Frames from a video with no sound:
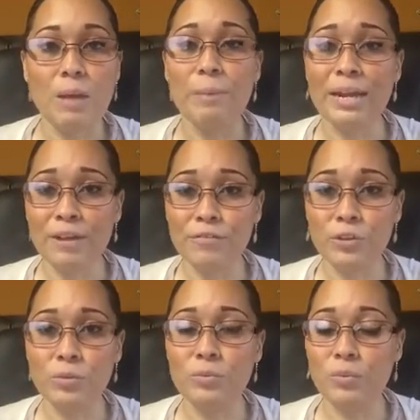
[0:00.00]
my
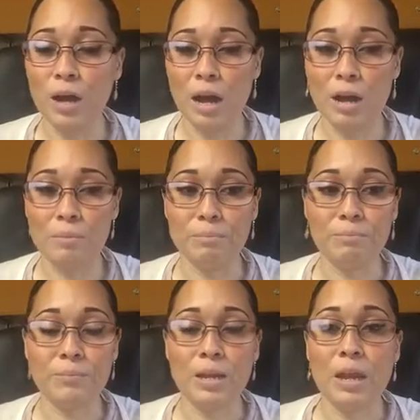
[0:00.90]
nephew
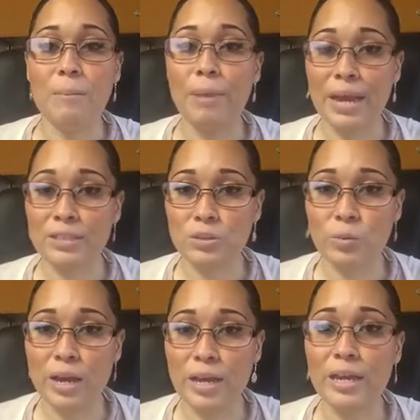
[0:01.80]
um, passed
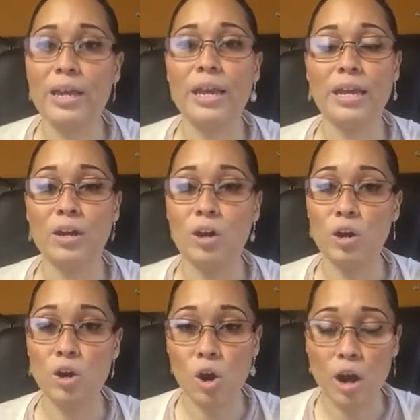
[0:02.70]
away in a
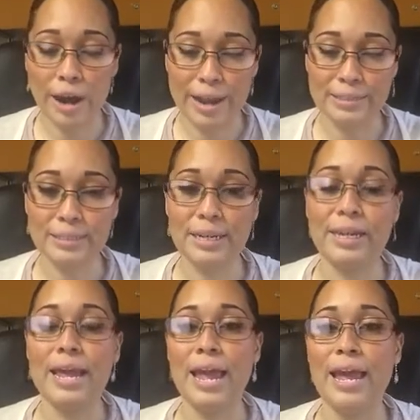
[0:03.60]
car
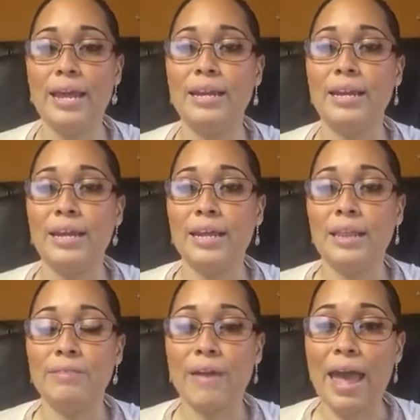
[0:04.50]
accident. And
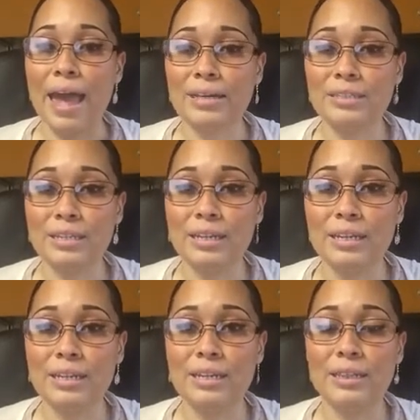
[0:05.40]
the
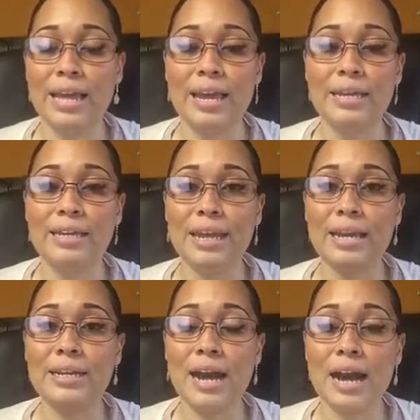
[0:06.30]
accident that he
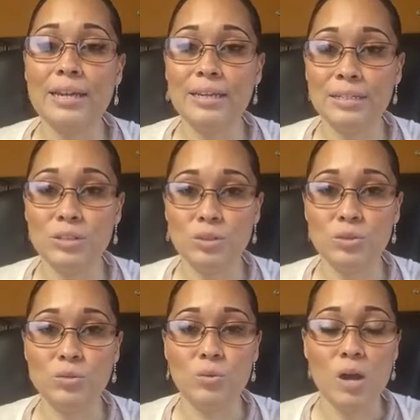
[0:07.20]
had gotten
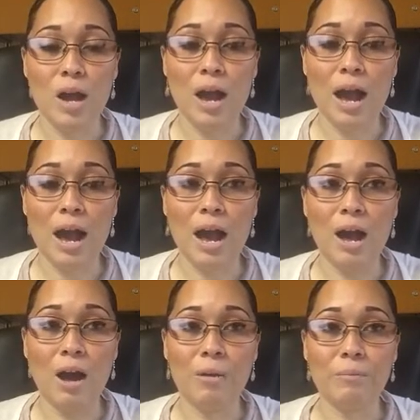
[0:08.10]
into
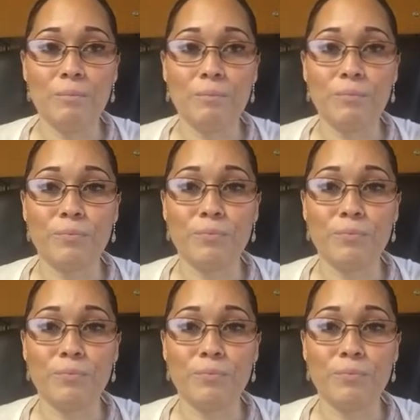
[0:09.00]
um,